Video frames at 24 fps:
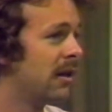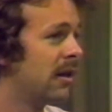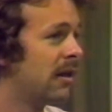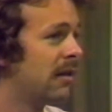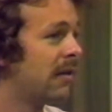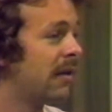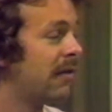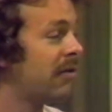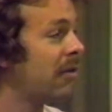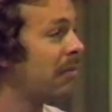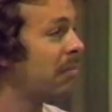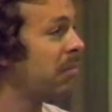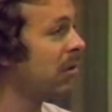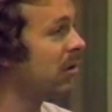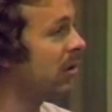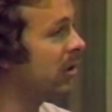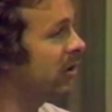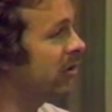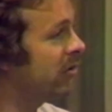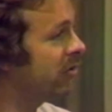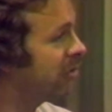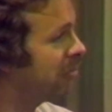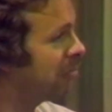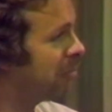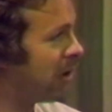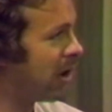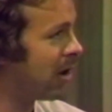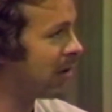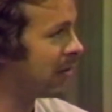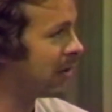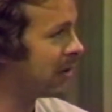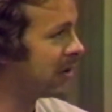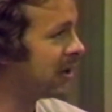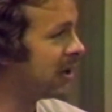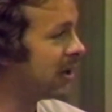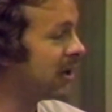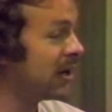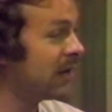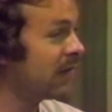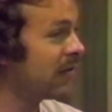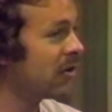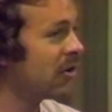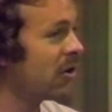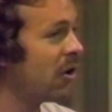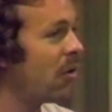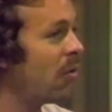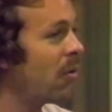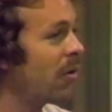that the police department didn't
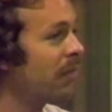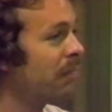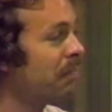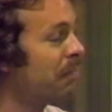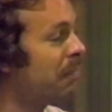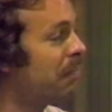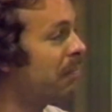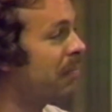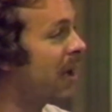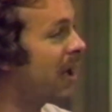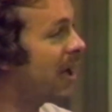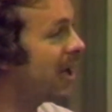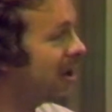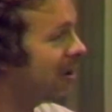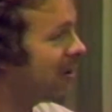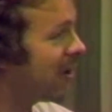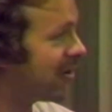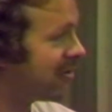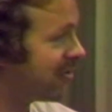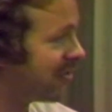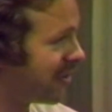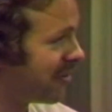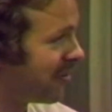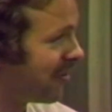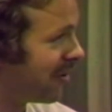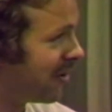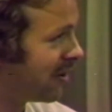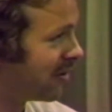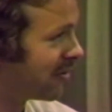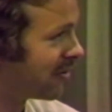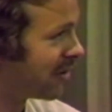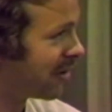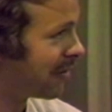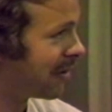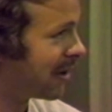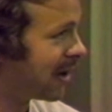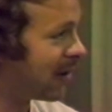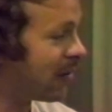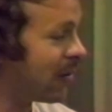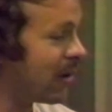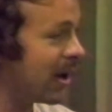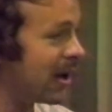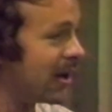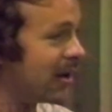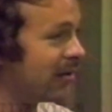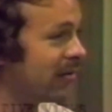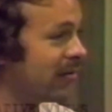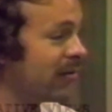even know what pederasty was. I mean, I
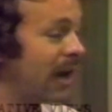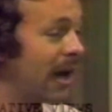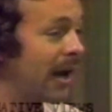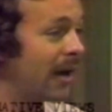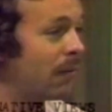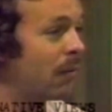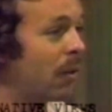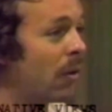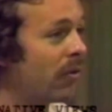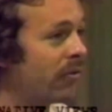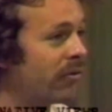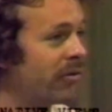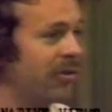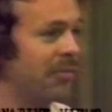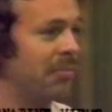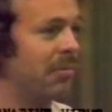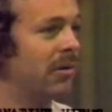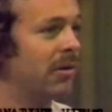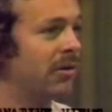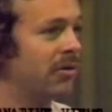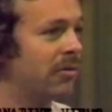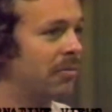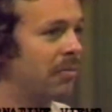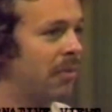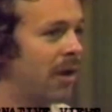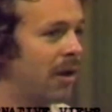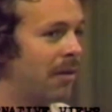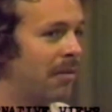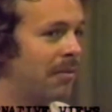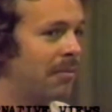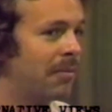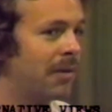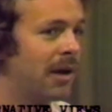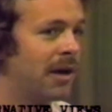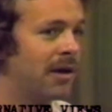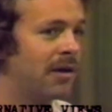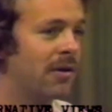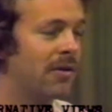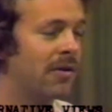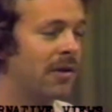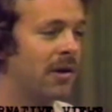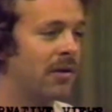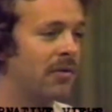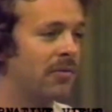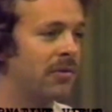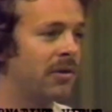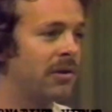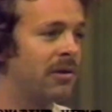won't say the police department, but I know that
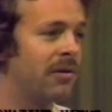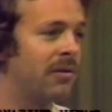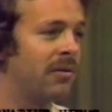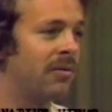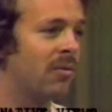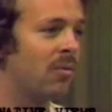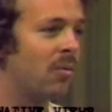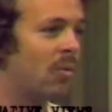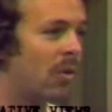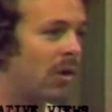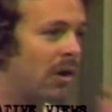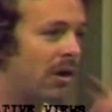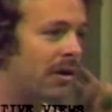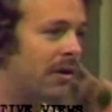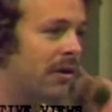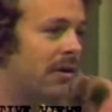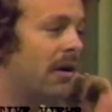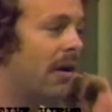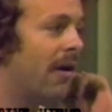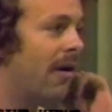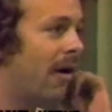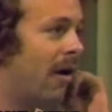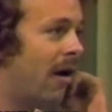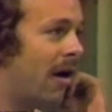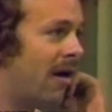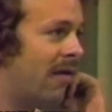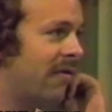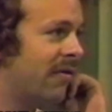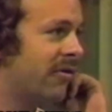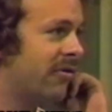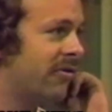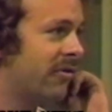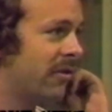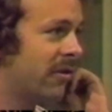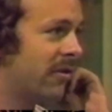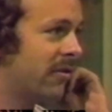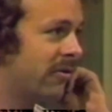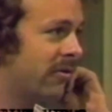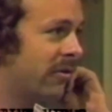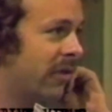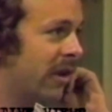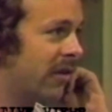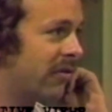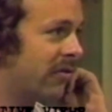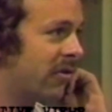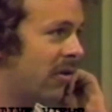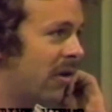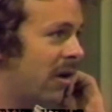I was dealing with one officer in
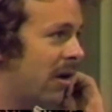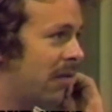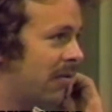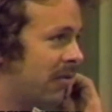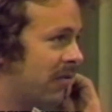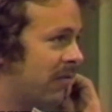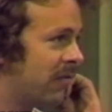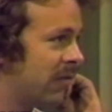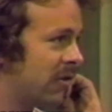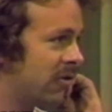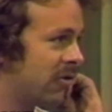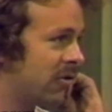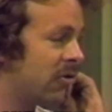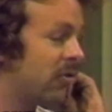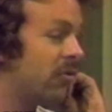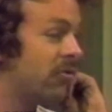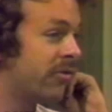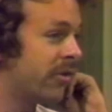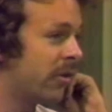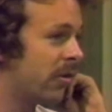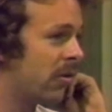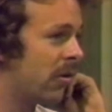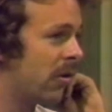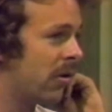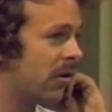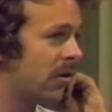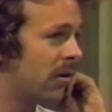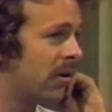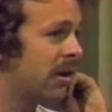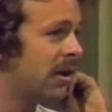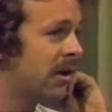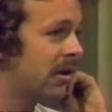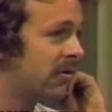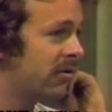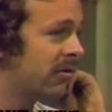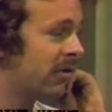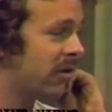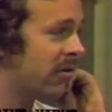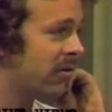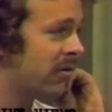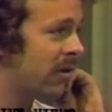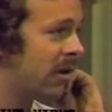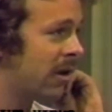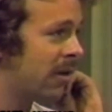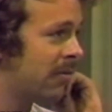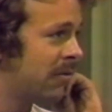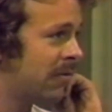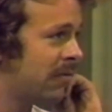sex crimes division who's no longer in sex
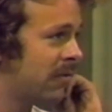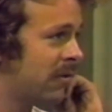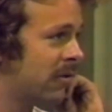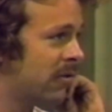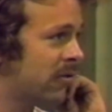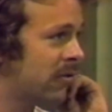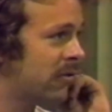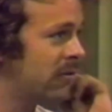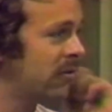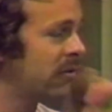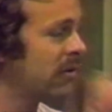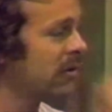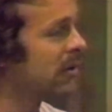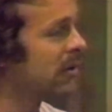crimes division.